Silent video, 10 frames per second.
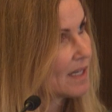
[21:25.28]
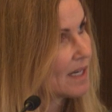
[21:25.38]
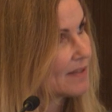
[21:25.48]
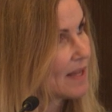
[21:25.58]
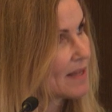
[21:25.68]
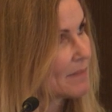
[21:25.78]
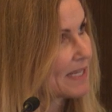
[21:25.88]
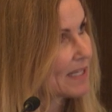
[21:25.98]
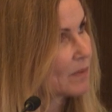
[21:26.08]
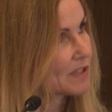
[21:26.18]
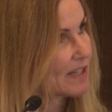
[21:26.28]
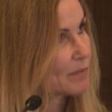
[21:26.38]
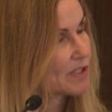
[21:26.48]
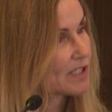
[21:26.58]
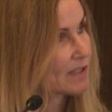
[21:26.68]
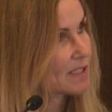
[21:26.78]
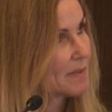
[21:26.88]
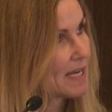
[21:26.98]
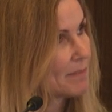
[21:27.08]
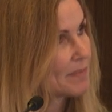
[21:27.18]
and then they may go on to have
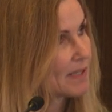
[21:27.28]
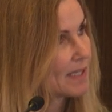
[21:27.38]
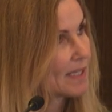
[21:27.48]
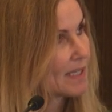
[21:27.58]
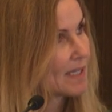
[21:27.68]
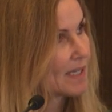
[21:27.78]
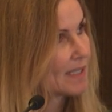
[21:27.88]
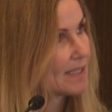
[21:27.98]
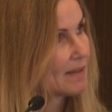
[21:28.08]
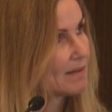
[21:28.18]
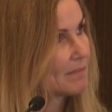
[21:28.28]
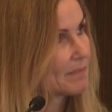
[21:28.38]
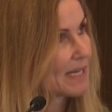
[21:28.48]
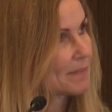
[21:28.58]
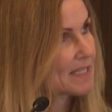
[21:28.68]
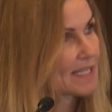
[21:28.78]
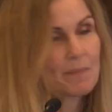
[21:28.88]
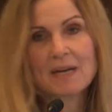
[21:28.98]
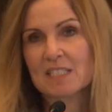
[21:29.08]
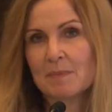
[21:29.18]
brentuximab, and then perhaps they go
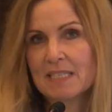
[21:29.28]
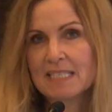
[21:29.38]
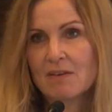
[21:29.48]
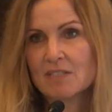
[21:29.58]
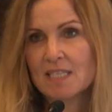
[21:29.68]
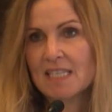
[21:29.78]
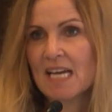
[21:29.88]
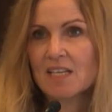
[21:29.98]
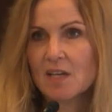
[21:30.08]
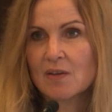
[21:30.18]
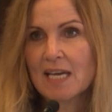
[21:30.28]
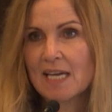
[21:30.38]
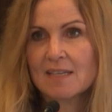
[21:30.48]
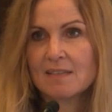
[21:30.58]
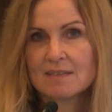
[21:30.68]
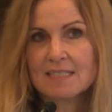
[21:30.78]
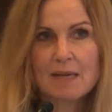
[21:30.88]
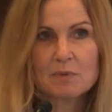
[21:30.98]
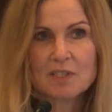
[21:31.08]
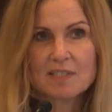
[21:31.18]
back to bexarotene. They had an okay,
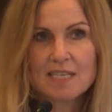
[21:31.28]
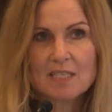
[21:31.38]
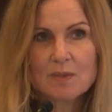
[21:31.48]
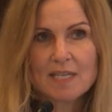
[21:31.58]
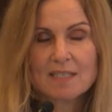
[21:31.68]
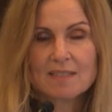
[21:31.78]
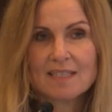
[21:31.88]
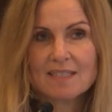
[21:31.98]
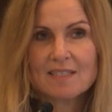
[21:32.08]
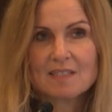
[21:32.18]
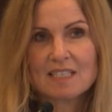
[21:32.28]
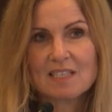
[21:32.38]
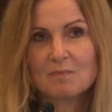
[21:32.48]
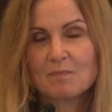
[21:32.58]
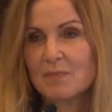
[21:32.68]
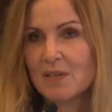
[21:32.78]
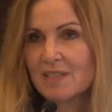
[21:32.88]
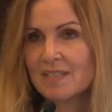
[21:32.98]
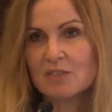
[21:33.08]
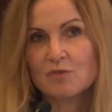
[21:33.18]
stable disease with it, the
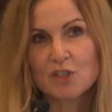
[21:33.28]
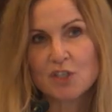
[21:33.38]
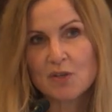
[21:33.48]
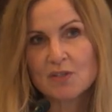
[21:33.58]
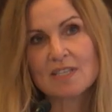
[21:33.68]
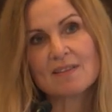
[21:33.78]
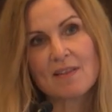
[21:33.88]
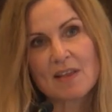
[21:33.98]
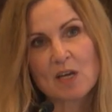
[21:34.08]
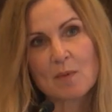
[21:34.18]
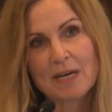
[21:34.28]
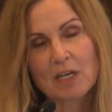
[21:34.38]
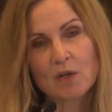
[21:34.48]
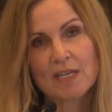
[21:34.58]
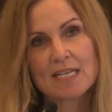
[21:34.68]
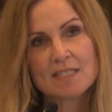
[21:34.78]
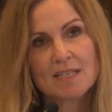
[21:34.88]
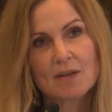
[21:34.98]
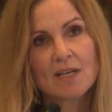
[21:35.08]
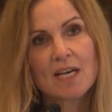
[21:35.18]
burden is reduced, and then they go back on it.
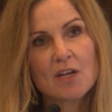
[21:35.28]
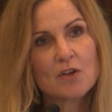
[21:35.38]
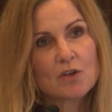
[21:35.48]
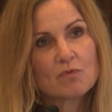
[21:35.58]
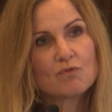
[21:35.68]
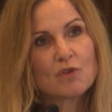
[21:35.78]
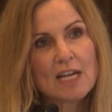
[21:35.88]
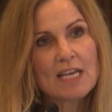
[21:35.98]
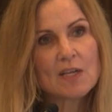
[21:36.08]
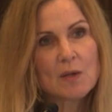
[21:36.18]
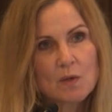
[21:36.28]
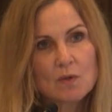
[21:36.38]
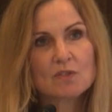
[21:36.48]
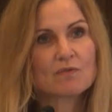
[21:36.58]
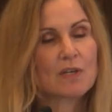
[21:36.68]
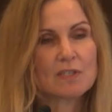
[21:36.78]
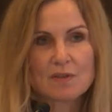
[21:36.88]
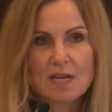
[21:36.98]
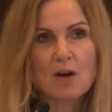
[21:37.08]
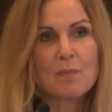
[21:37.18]
So you can reuse
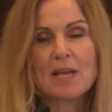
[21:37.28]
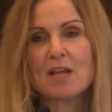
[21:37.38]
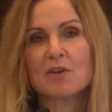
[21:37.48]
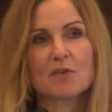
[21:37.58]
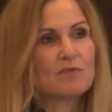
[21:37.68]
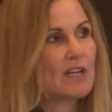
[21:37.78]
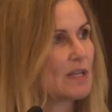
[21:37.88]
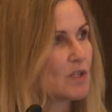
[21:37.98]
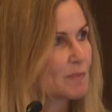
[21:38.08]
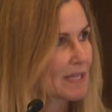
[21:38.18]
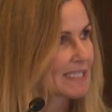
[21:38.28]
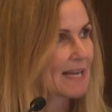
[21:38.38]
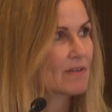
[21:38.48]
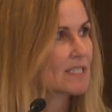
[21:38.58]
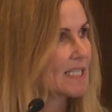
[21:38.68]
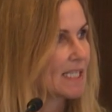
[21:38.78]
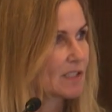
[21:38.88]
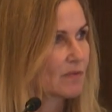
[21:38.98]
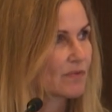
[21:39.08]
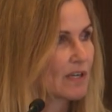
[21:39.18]
phototherapy, you can reuse bexarotene,
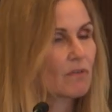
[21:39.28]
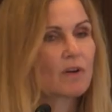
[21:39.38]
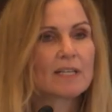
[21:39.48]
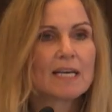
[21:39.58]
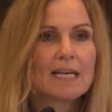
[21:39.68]
interferon